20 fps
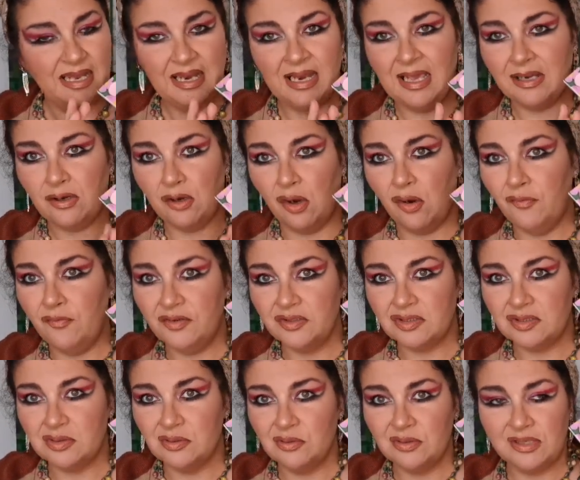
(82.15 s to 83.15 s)
like
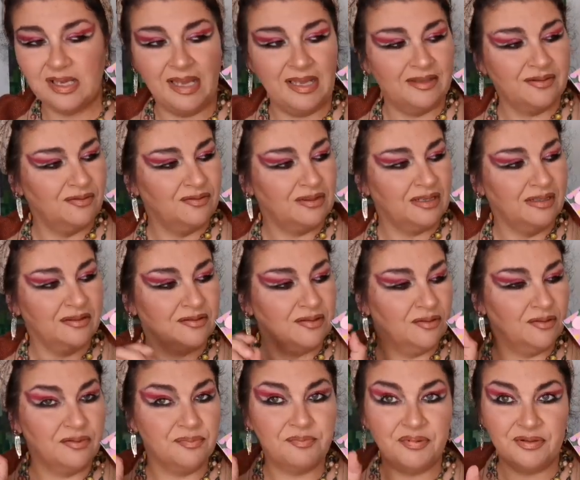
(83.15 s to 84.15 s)
office look, and you can
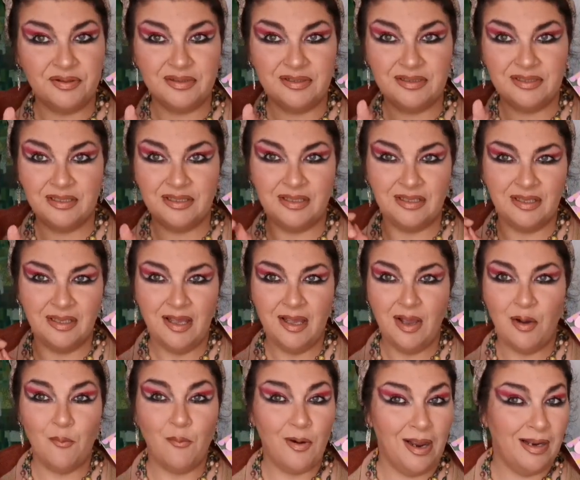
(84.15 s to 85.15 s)
go pretty
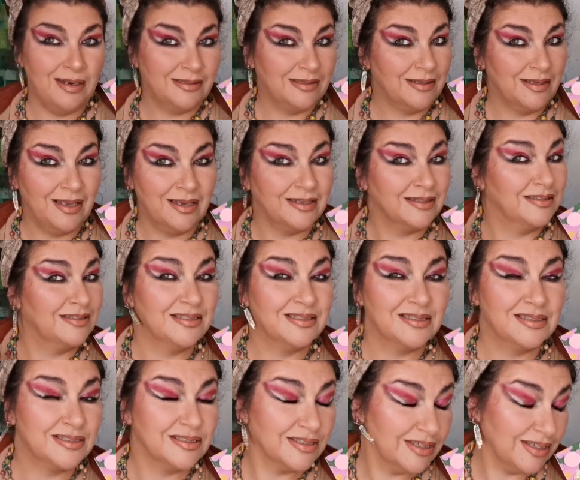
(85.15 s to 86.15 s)
wild like this,